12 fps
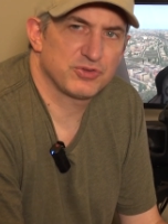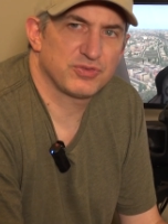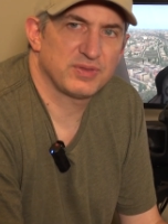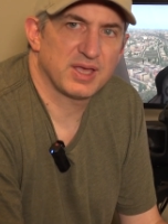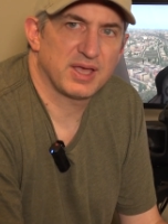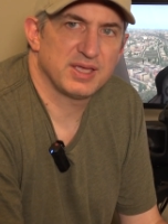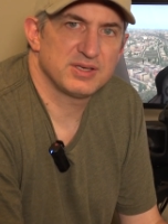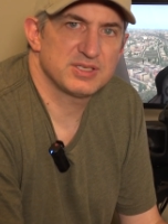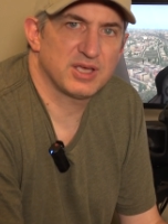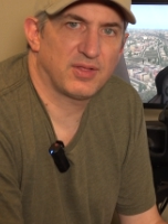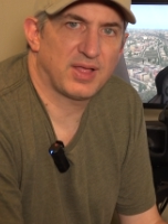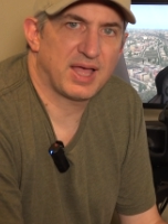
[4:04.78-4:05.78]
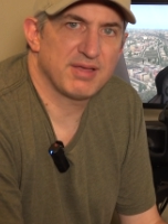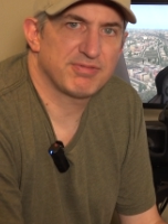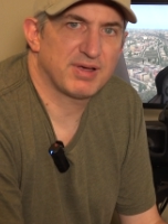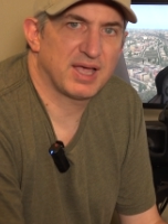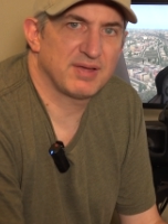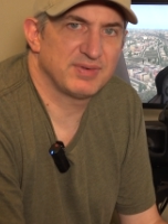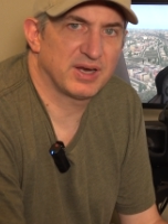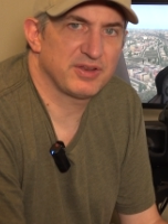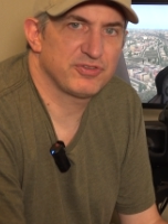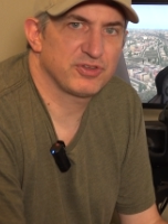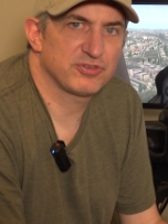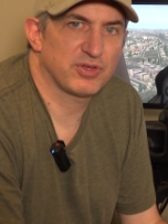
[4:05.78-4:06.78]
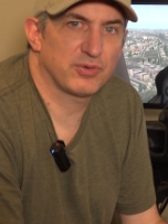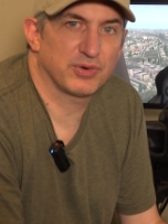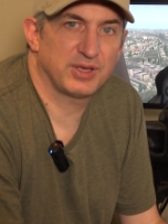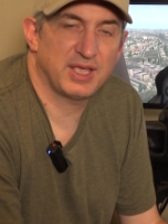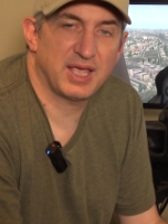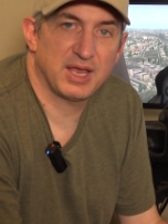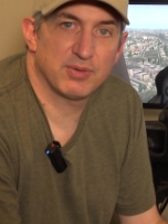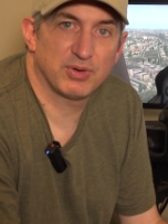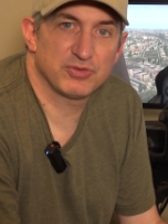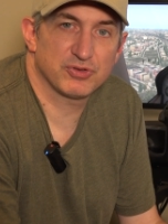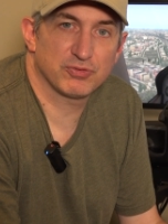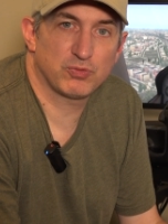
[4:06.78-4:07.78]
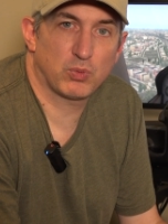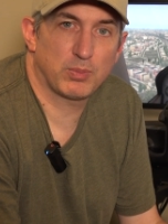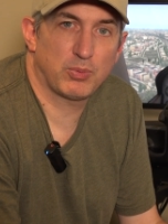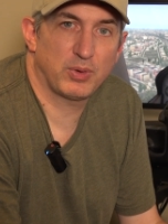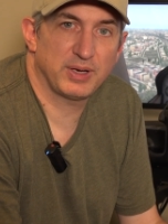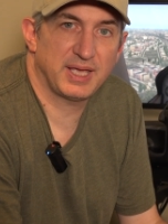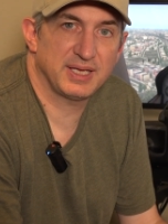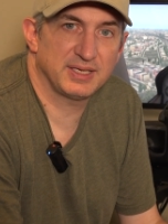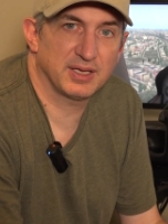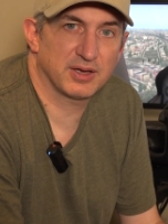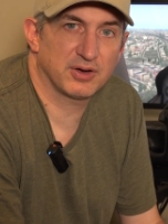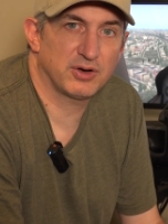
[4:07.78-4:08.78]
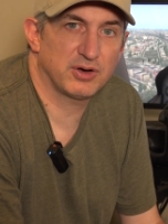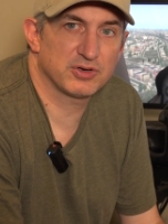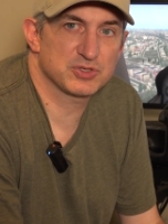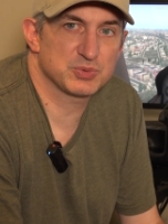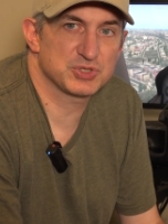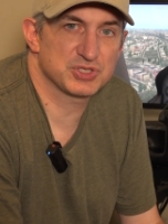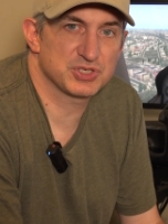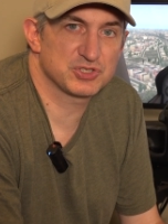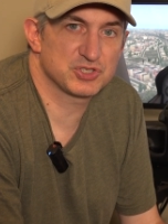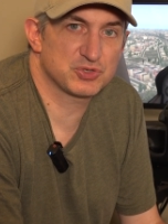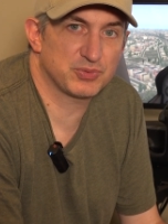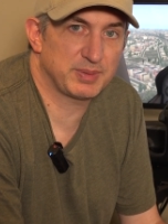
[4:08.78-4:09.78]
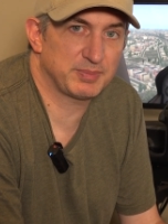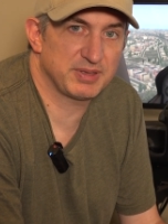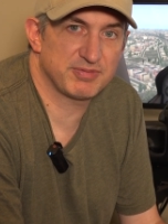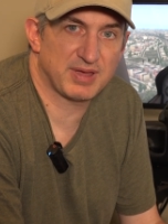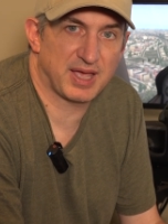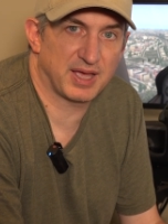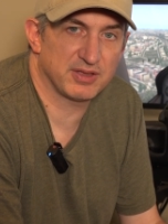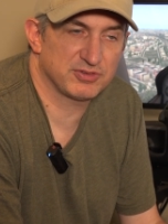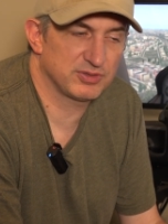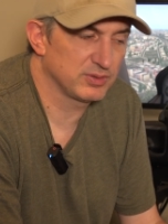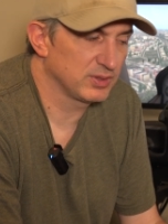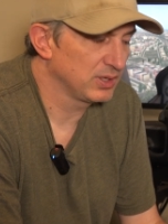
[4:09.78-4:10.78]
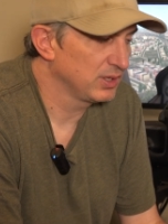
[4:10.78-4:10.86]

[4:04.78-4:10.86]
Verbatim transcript: using the Intel i5 9600K, runs at 4.8 gigahertz, which is extremely fast.